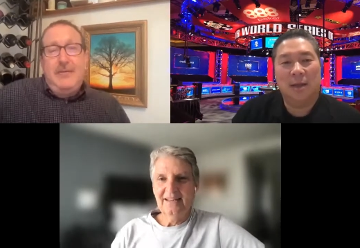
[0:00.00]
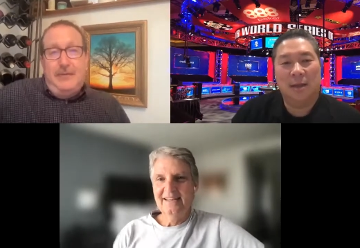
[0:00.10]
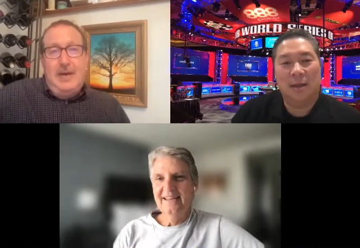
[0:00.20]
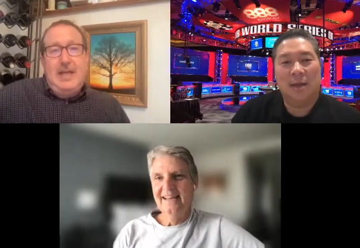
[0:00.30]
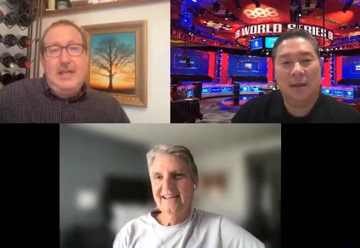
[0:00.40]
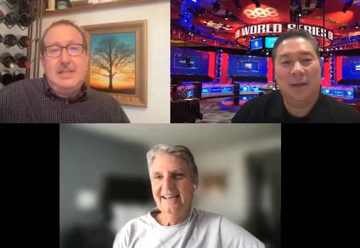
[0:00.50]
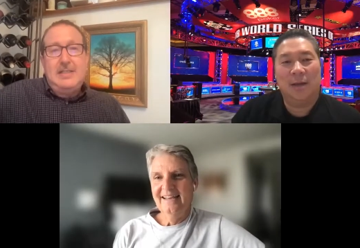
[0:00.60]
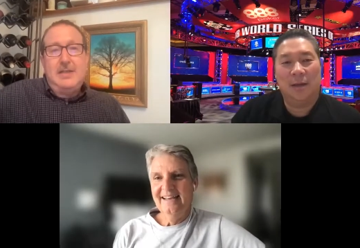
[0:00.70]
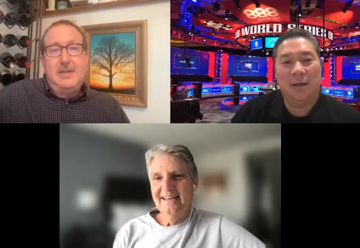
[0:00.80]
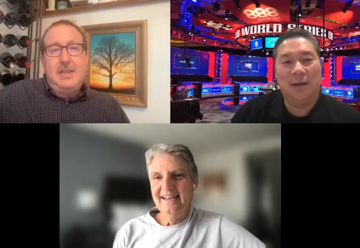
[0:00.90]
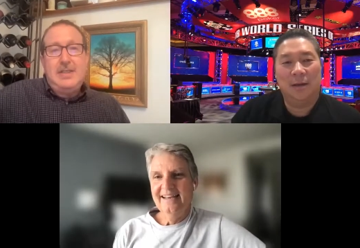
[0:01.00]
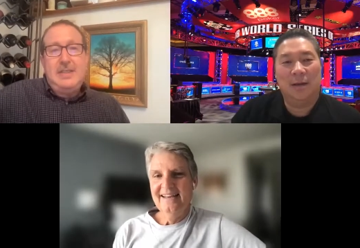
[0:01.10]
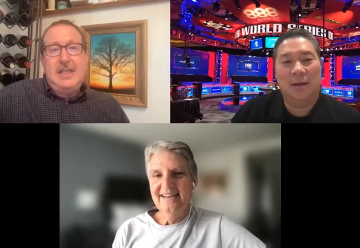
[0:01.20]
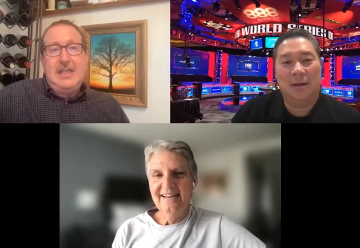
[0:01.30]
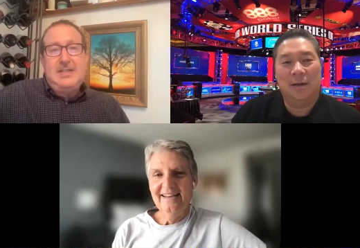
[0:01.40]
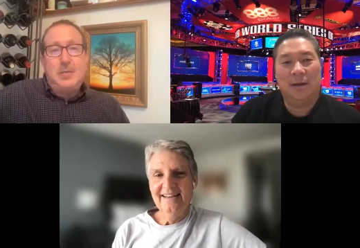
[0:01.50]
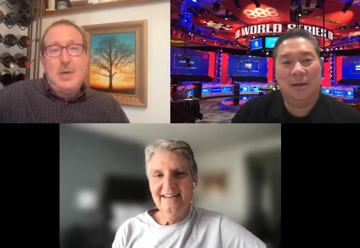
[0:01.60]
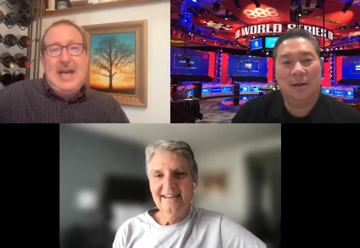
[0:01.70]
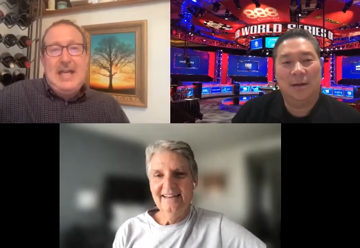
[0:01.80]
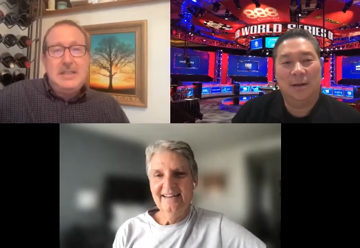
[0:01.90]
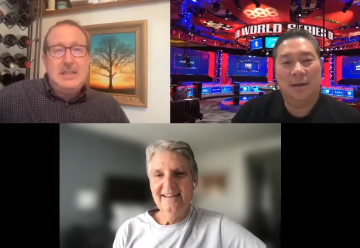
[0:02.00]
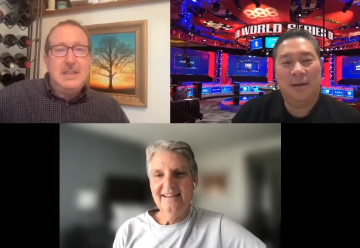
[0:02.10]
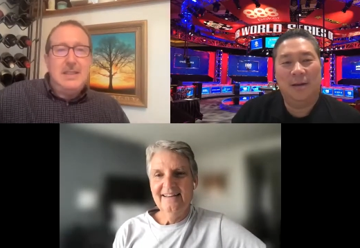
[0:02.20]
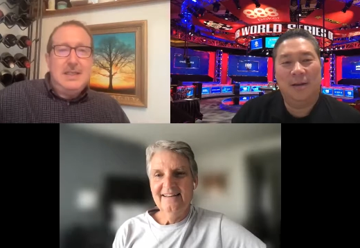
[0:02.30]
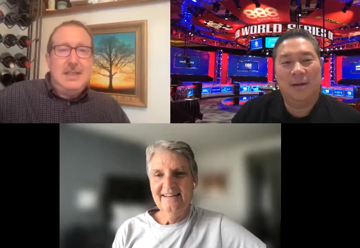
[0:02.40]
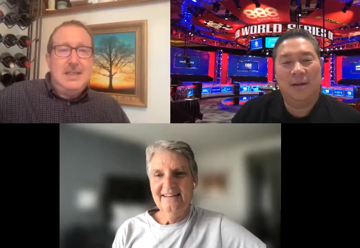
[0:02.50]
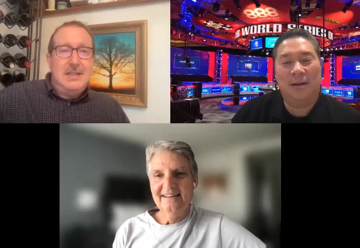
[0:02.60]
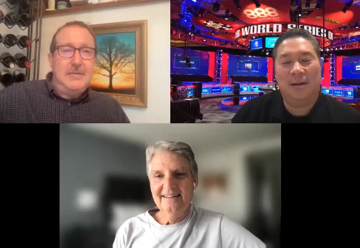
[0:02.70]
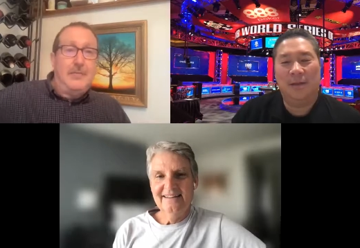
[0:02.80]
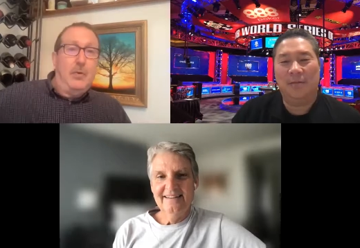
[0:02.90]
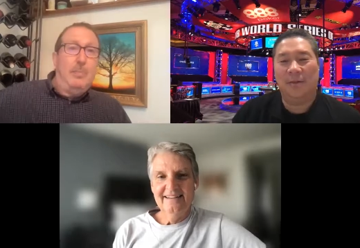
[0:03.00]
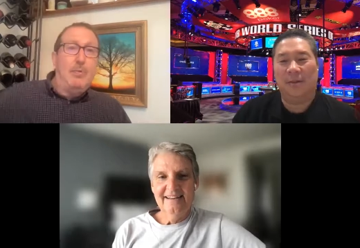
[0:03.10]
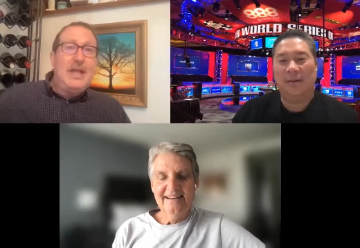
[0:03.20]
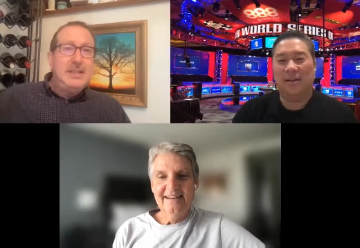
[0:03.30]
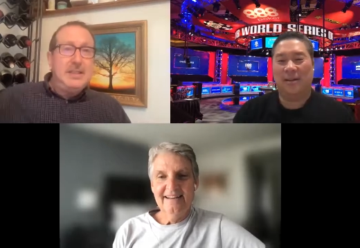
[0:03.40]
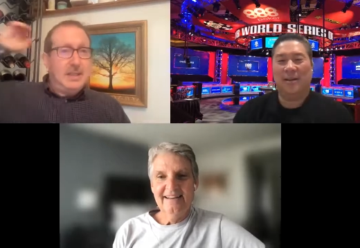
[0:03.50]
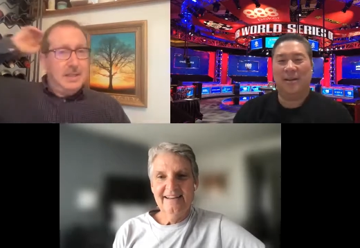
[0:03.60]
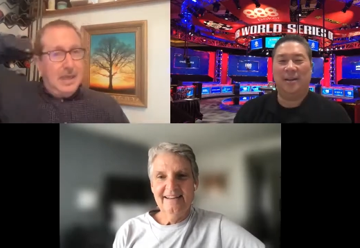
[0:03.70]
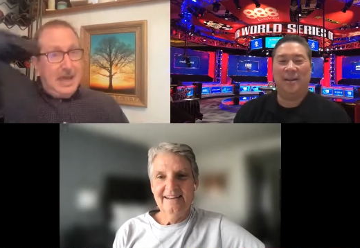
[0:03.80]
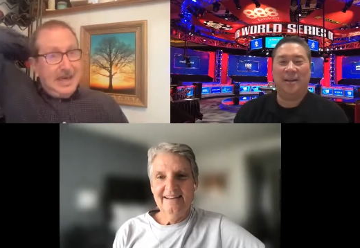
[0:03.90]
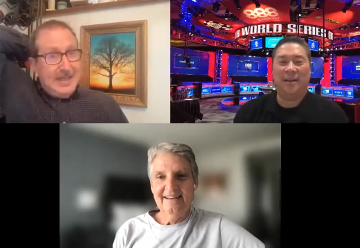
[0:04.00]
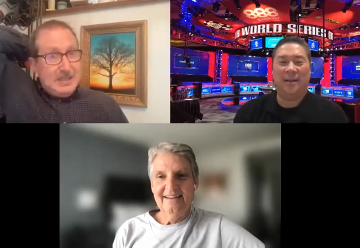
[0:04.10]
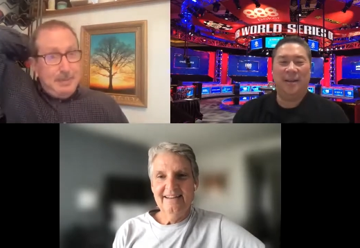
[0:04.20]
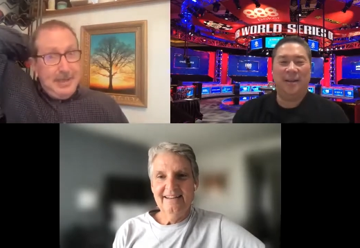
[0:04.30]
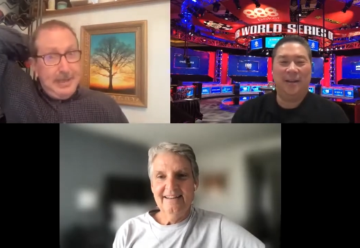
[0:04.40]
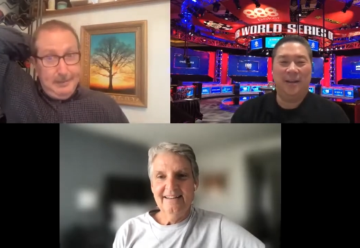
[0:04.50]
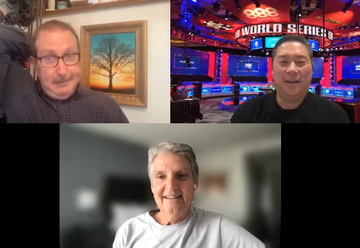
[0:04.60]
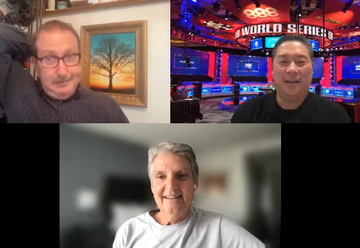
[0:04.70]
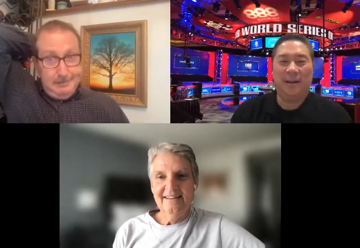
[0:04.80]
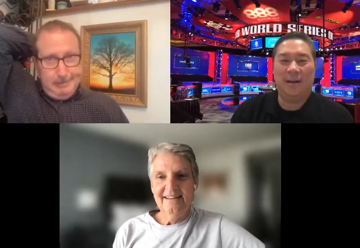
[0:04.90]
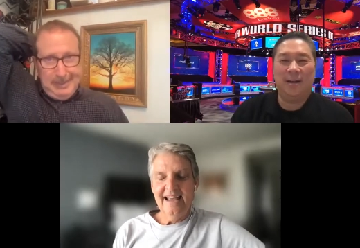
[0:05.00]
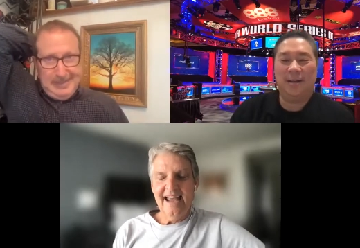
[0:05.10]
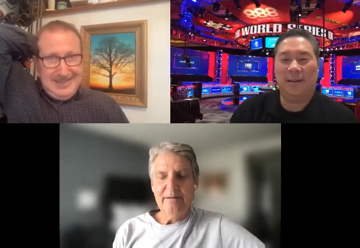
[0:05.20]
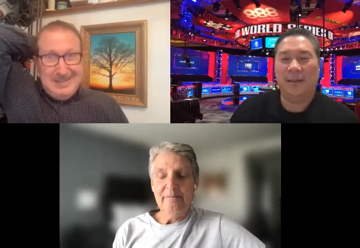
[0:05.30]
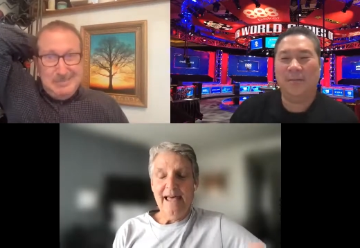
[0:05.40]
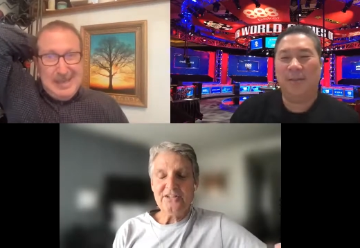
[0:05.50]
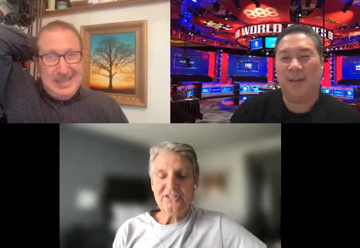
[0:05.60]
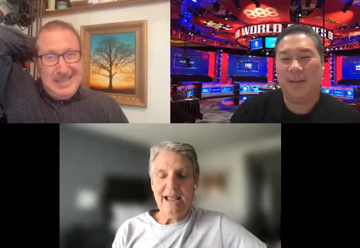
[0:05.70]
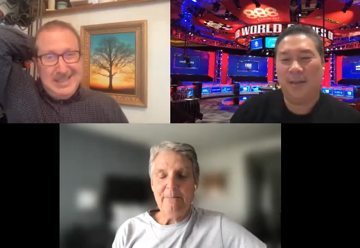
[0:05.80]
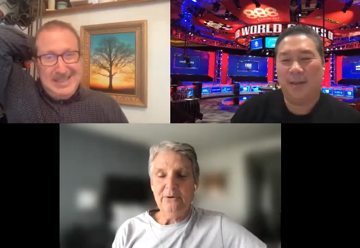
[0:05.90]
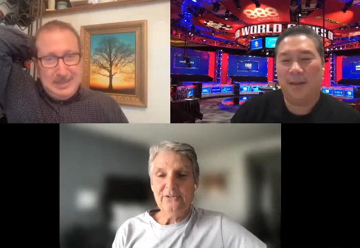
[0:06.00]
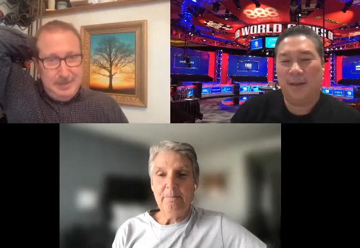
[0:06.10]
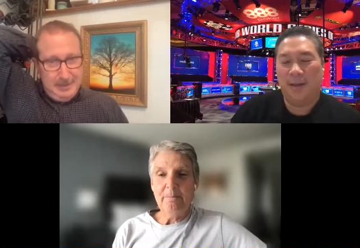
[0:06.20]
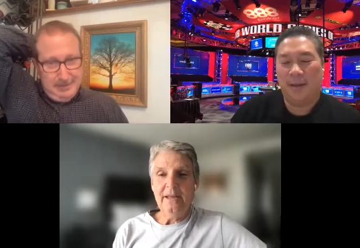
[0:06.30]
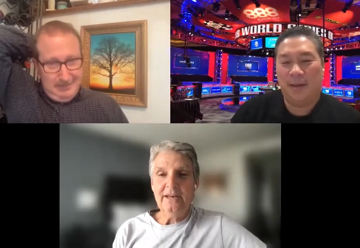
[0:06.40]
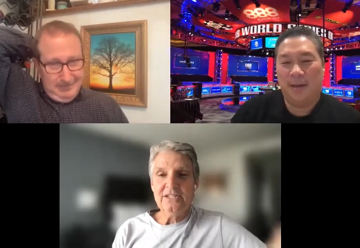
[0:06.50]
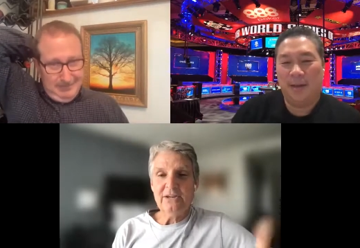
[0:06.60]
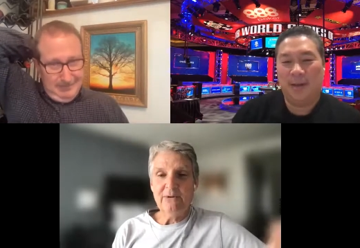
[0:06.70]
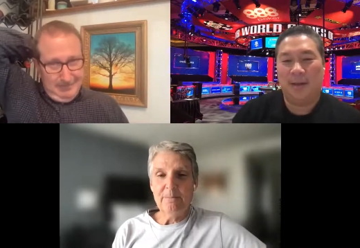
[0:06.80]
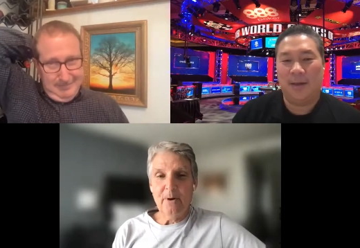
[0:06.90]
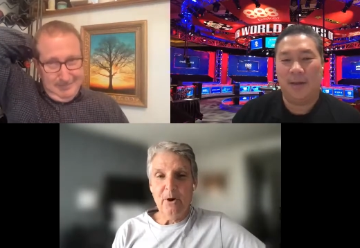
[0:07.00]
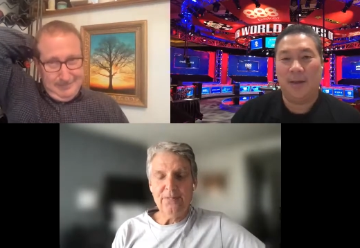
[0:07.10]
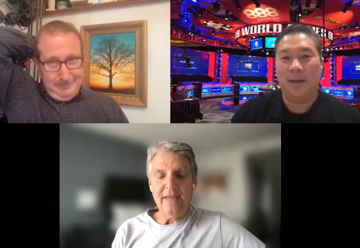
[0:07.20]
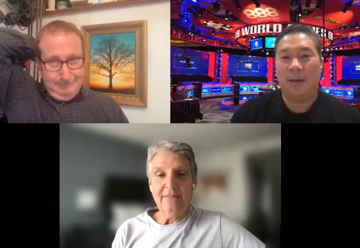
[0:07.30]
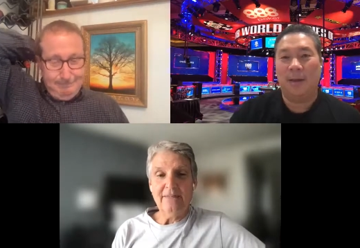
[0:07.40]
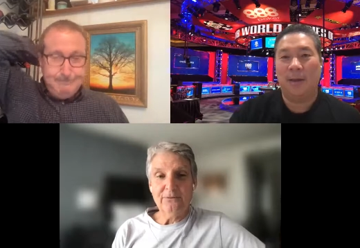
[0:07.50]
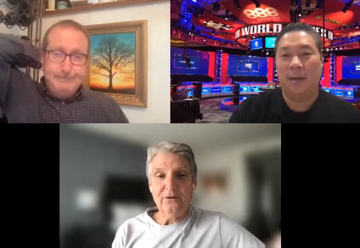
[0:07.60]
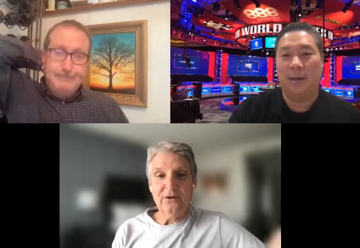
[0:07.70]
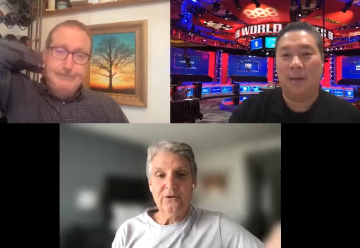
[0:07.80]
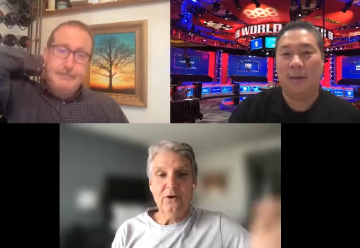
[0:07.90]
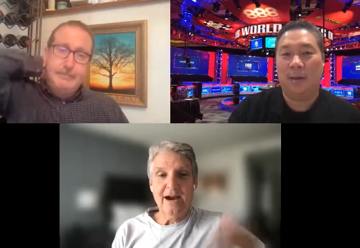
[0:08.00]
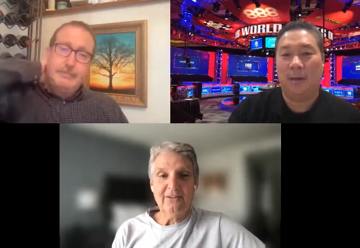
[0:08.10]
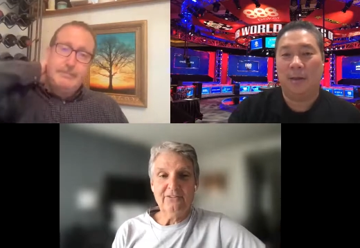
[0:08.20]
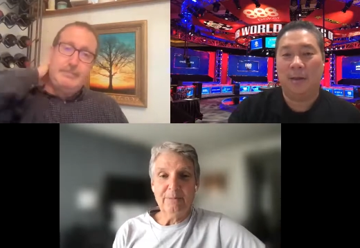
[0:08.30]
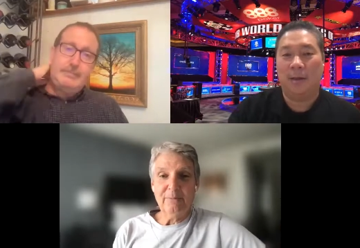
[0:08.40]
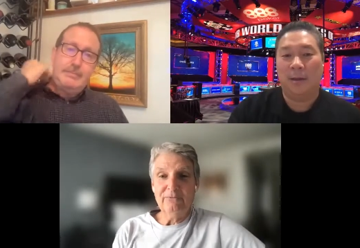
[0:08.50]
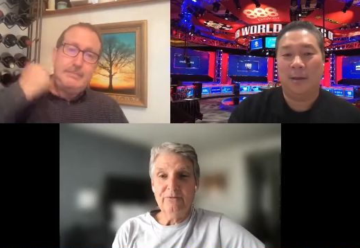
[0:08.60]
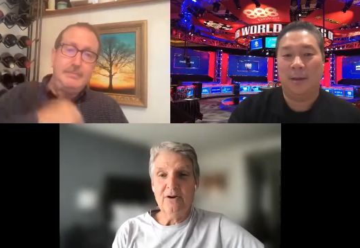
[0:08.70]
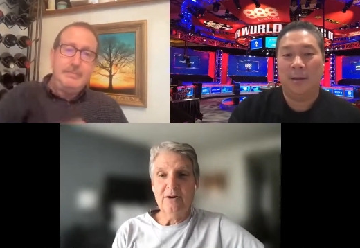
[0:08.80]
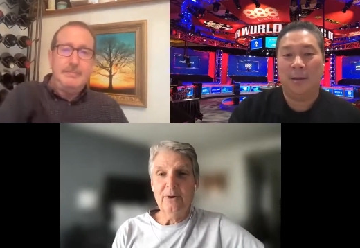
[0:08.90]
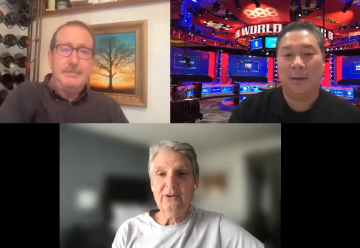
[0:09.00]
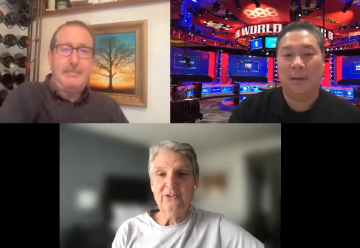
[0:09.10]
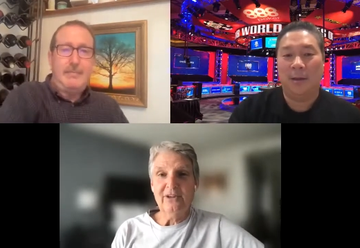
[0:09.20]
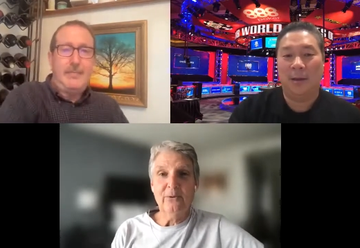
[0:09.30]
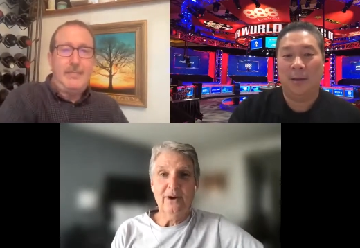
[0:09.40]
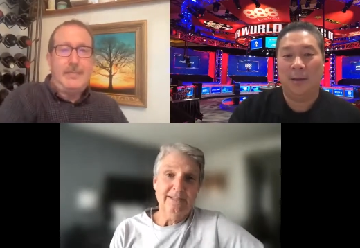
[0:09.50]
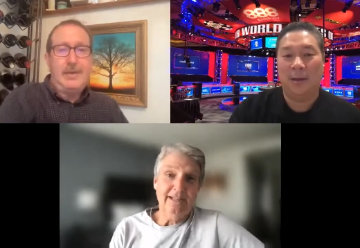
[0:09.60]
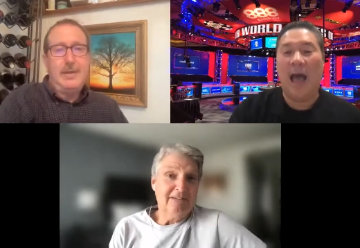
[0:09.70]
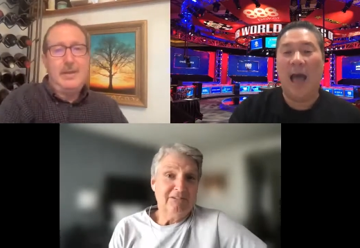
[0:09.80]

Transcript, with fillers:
Speaker 1: ever find it. So it's yeah, yeah it's Razz I love it. On ESPN. And last time
Speaker 2: I was at Binion's, they were both at the front door asking me for 100 bucks as I walked in.